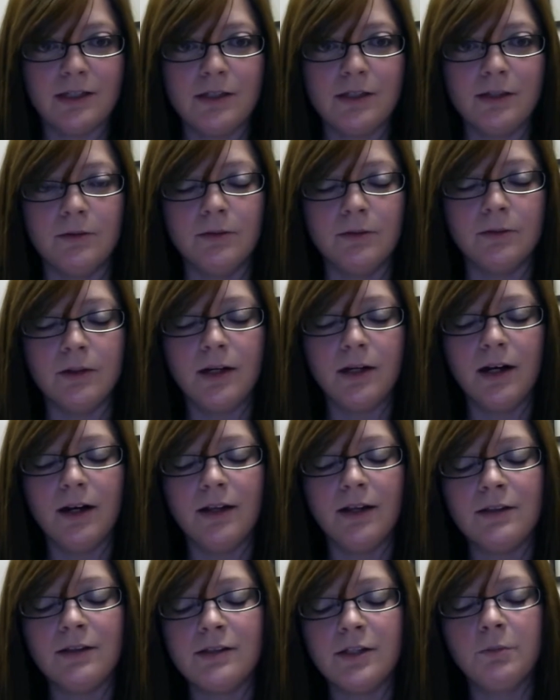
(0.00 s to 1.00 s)
to
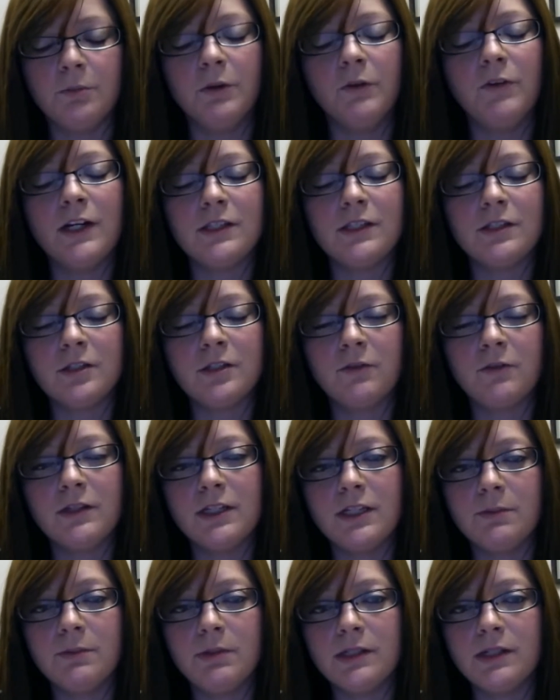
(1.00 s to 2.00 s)
the supervisors for
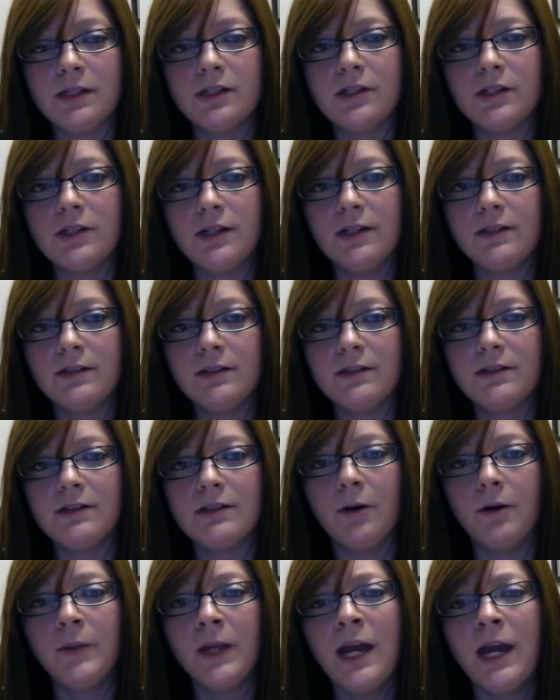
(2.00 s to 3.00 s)
these positions.
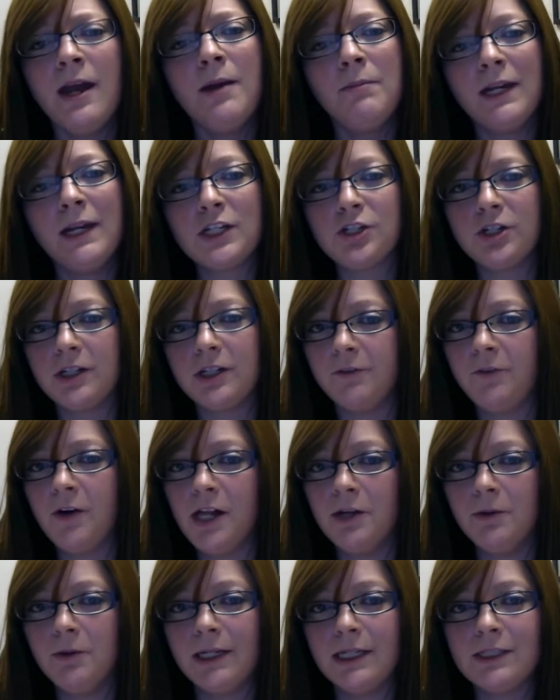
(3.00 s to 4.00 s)
So make sure you're
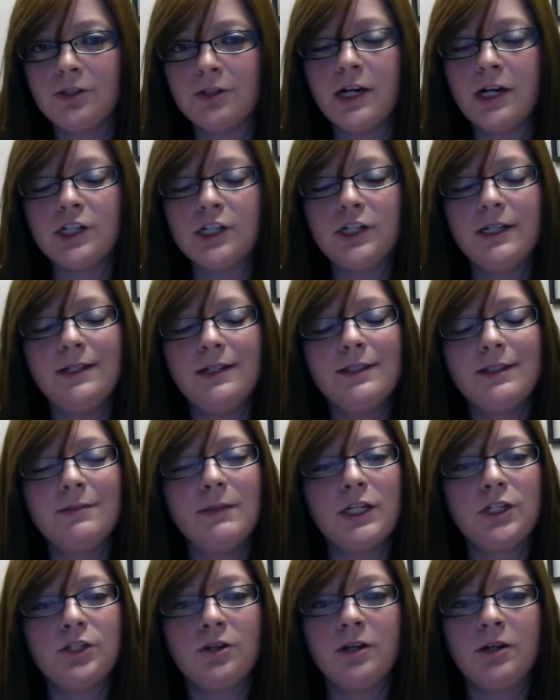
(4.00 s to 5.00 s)
following instructions,
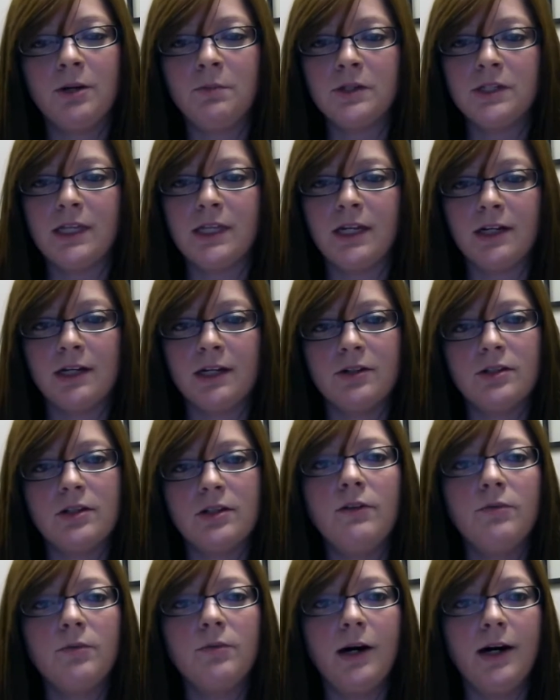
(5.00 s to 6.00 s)
make sure you're presenting
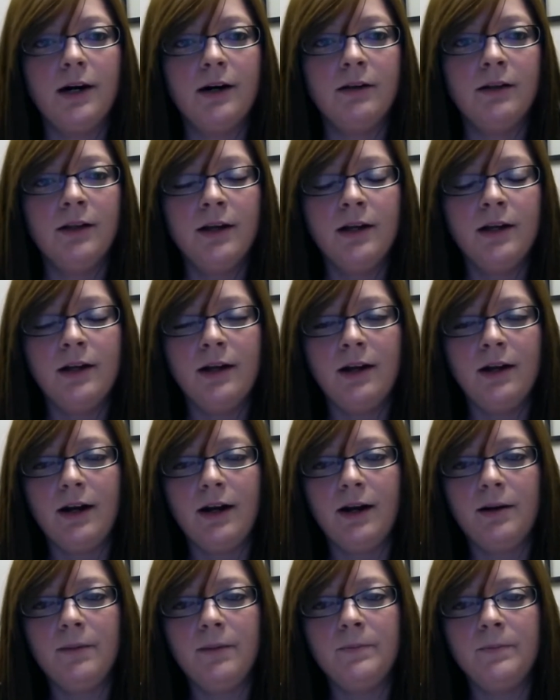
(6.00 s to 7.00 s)
yourself well,
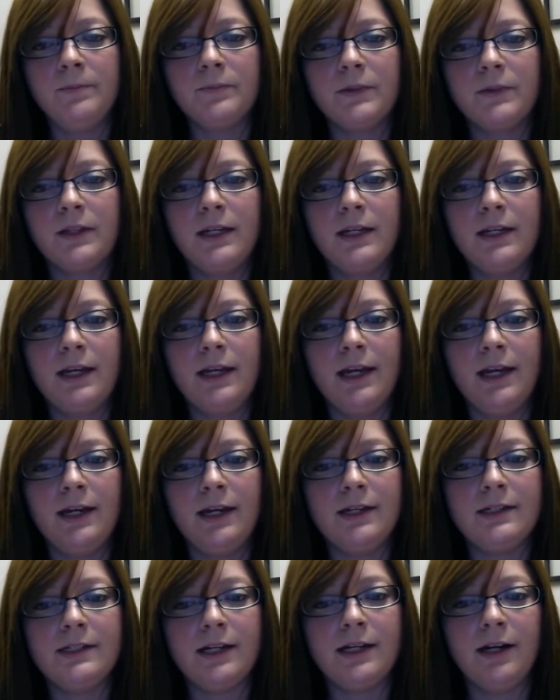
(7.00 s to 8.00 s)

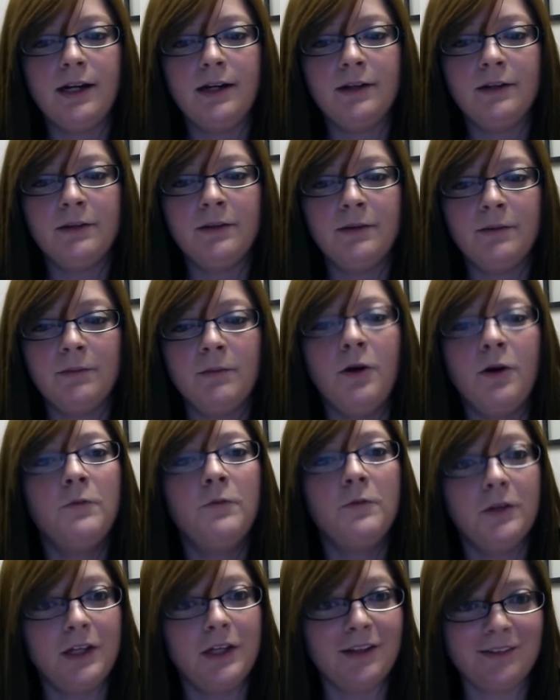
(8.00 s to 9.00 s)
and
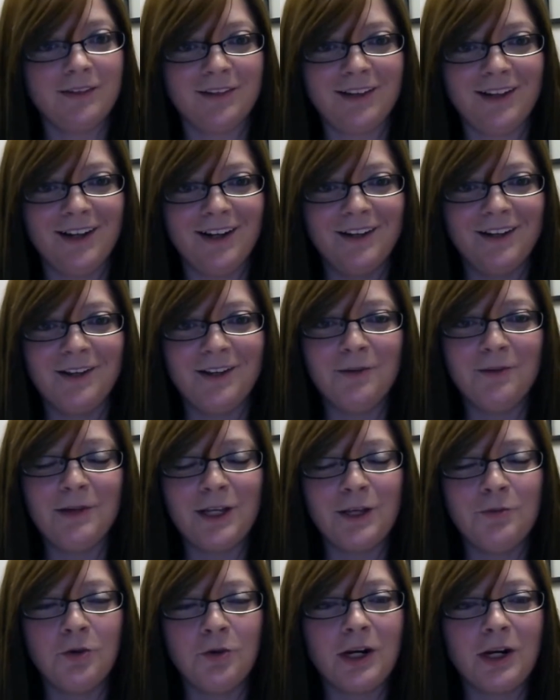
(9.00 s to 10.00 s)
hopefully that'll
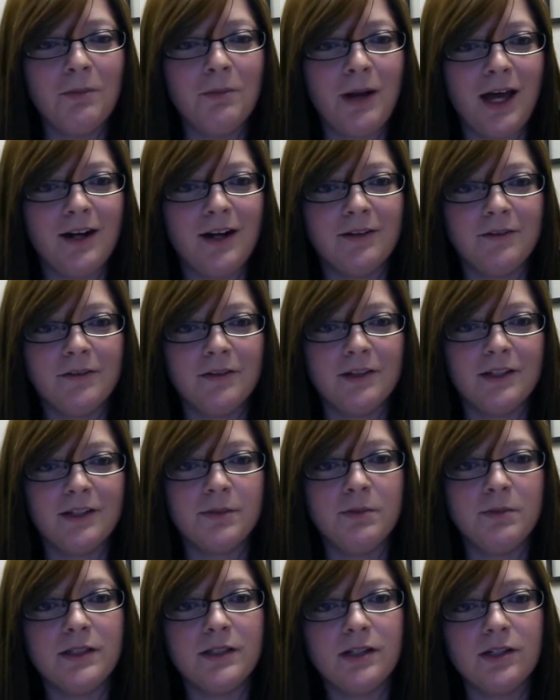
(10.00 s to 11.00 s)
make you more competitive for
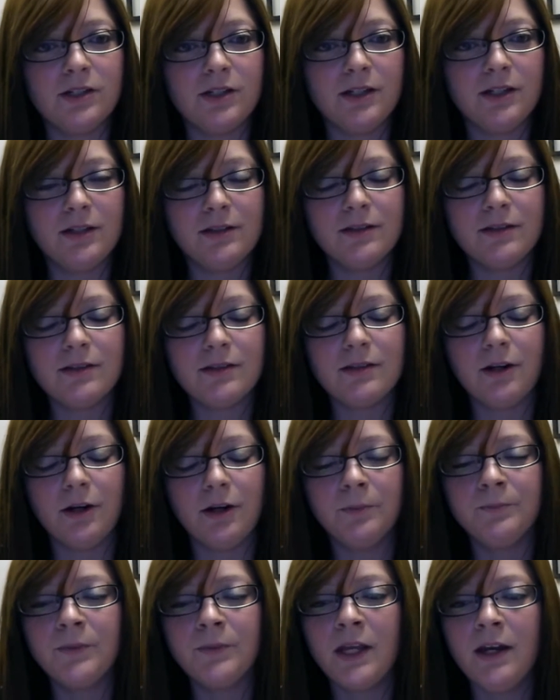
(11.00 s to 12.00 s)
these positions.
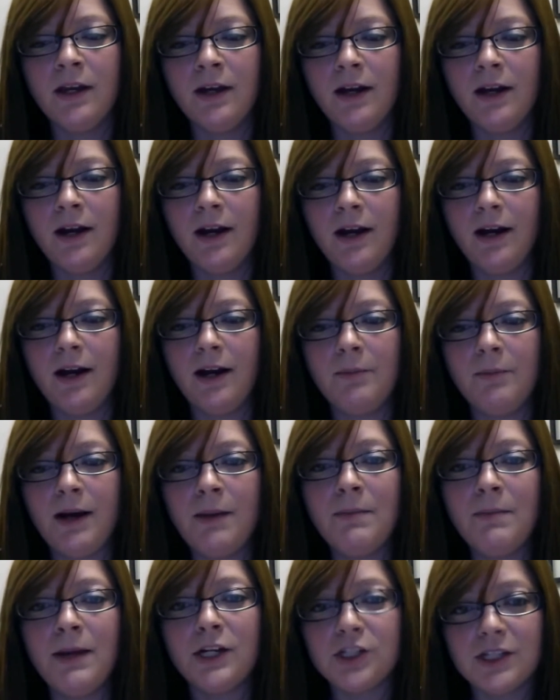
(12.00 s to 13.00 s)
So
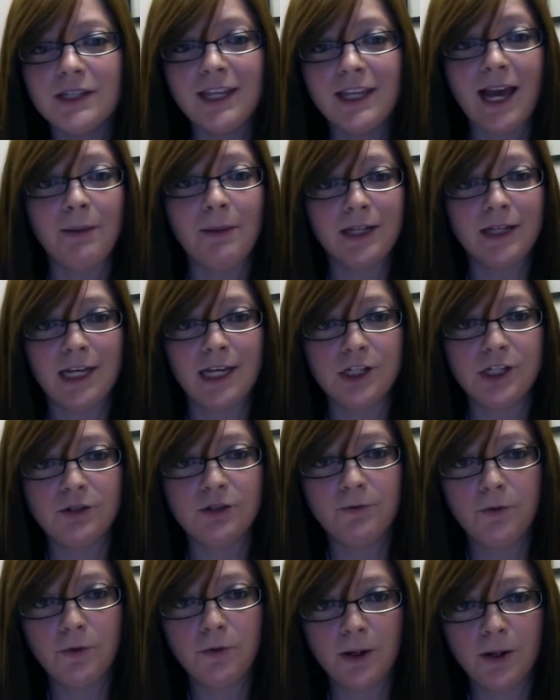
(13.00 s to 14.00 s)
I mentioned the
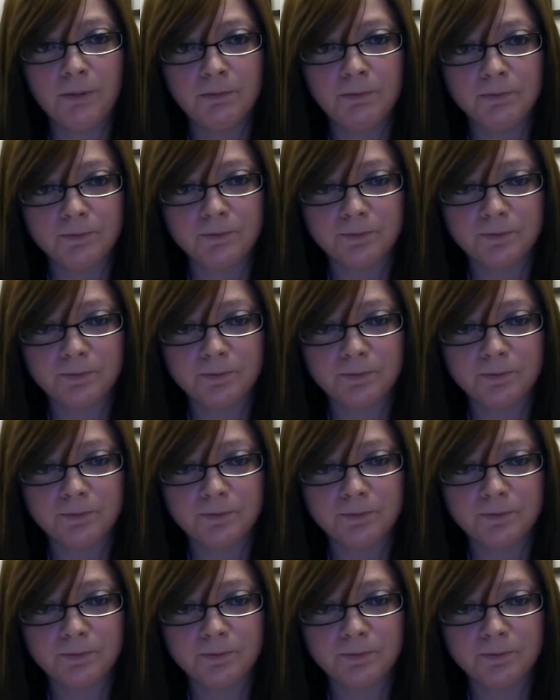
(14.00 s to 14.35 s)
application form.